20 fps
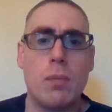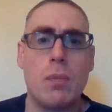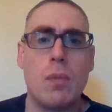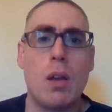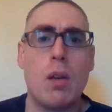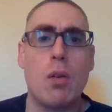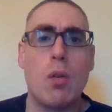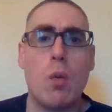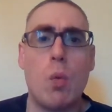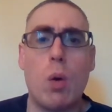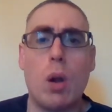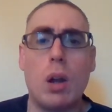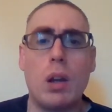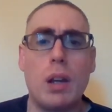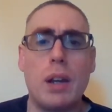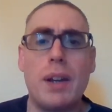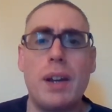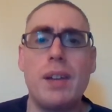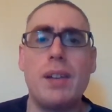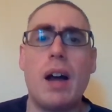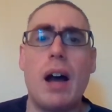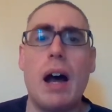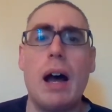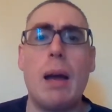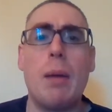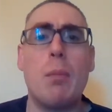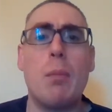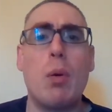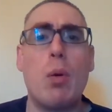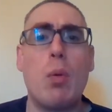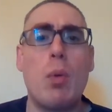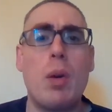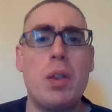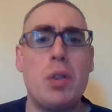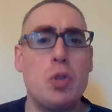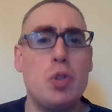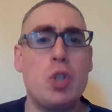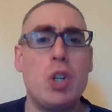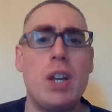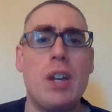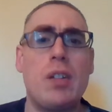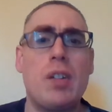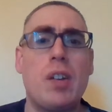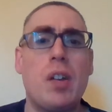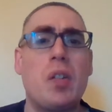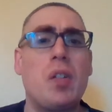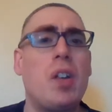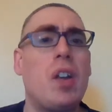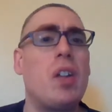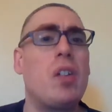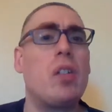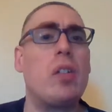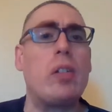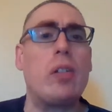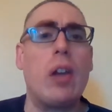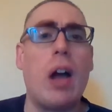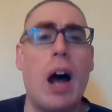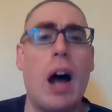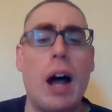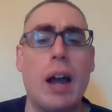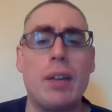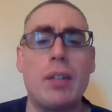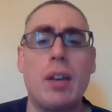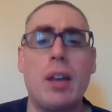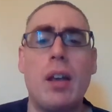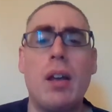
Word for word: Quality time with Jesus is not